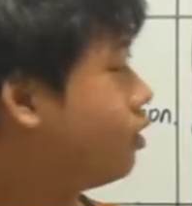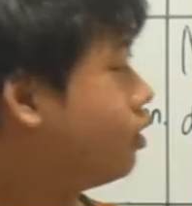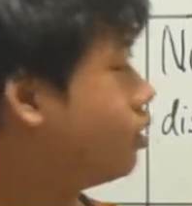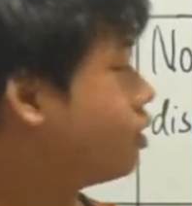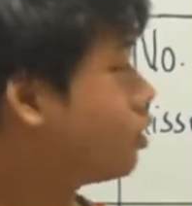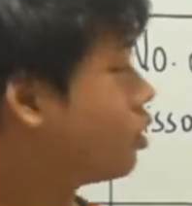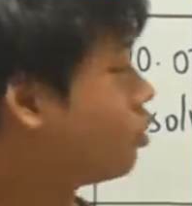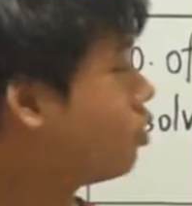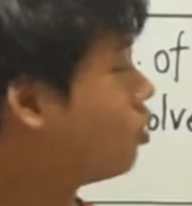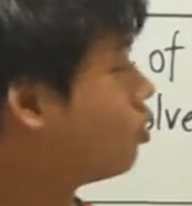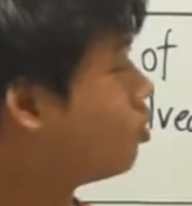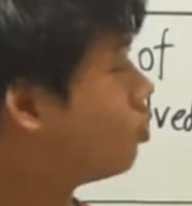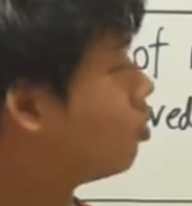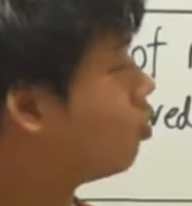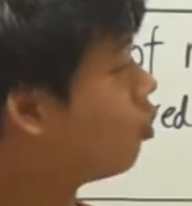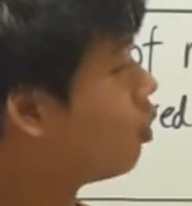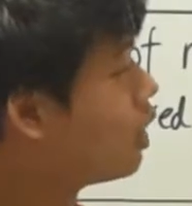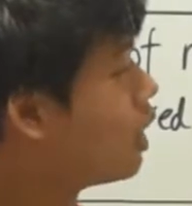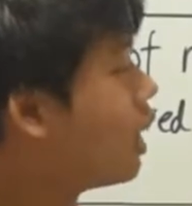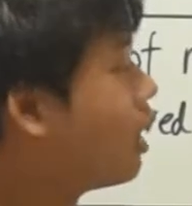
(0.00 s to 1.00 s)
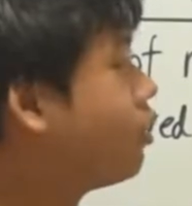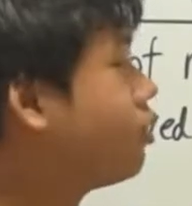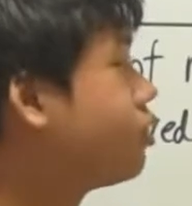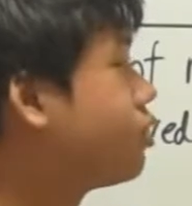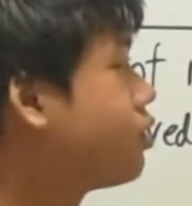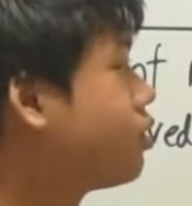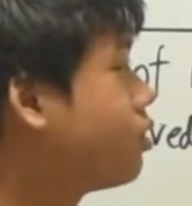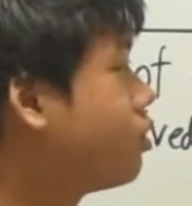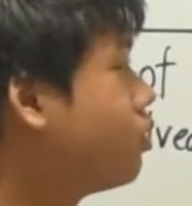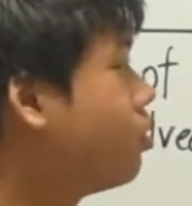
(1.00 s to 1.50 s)
So what
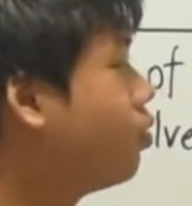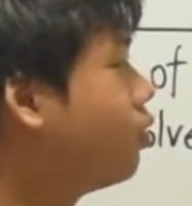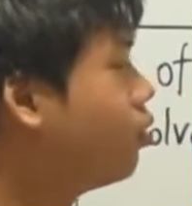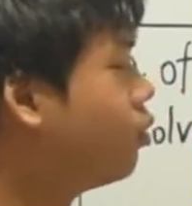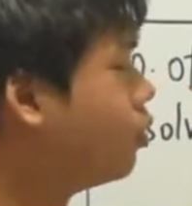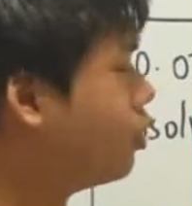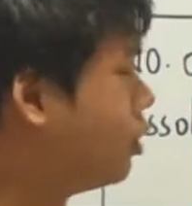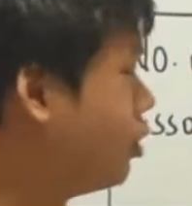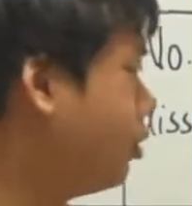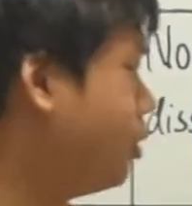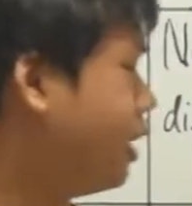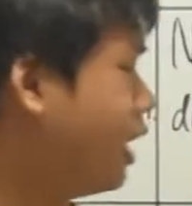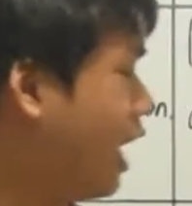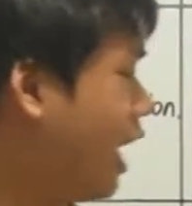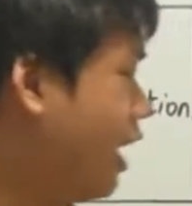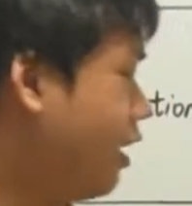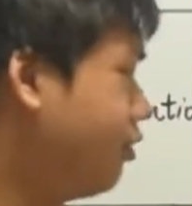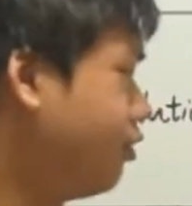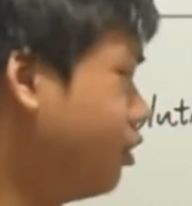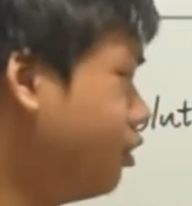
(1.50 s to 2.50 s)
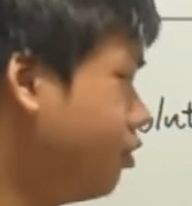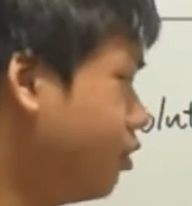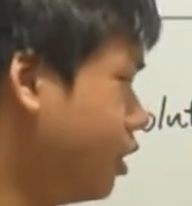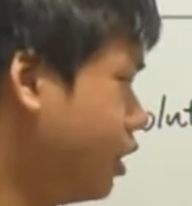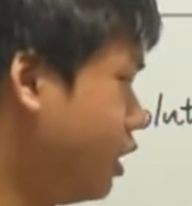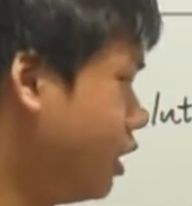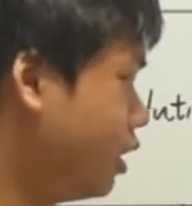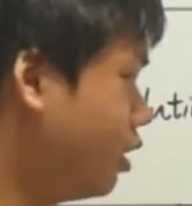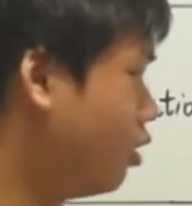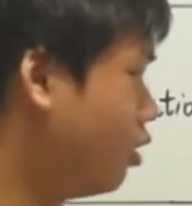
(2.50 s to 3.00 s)
else would we have over here,